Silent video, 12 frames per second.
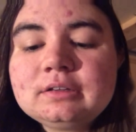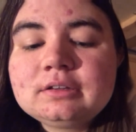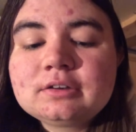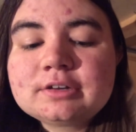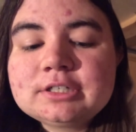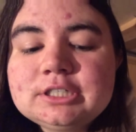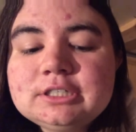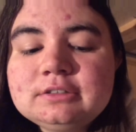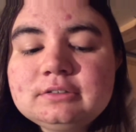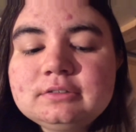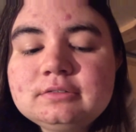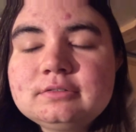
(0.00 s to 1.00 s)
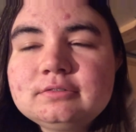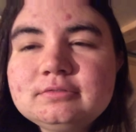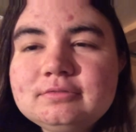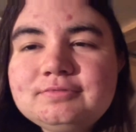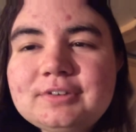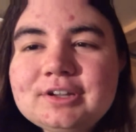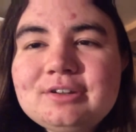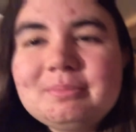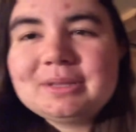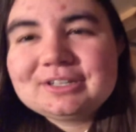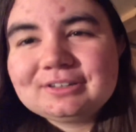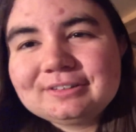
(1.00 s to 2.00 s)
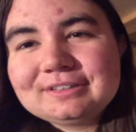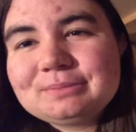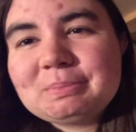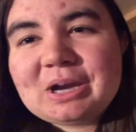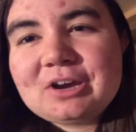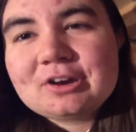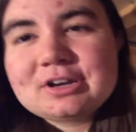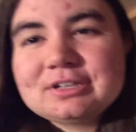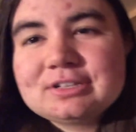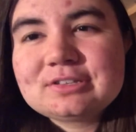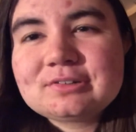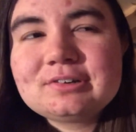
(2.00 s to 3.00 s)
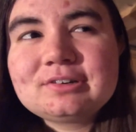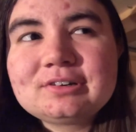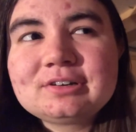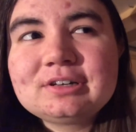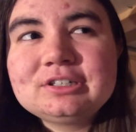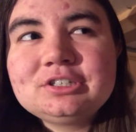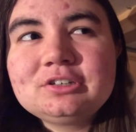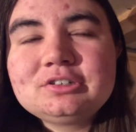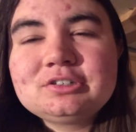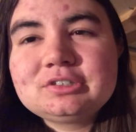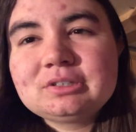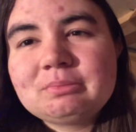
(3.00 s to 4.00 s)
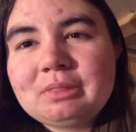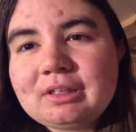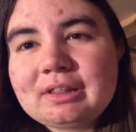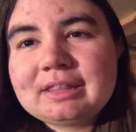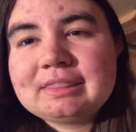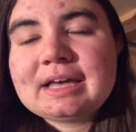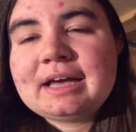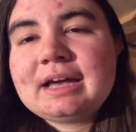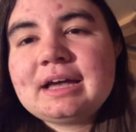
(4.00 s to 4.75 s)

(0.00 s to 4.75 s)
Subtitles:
Christian fundamentalist parents or a church or something like that.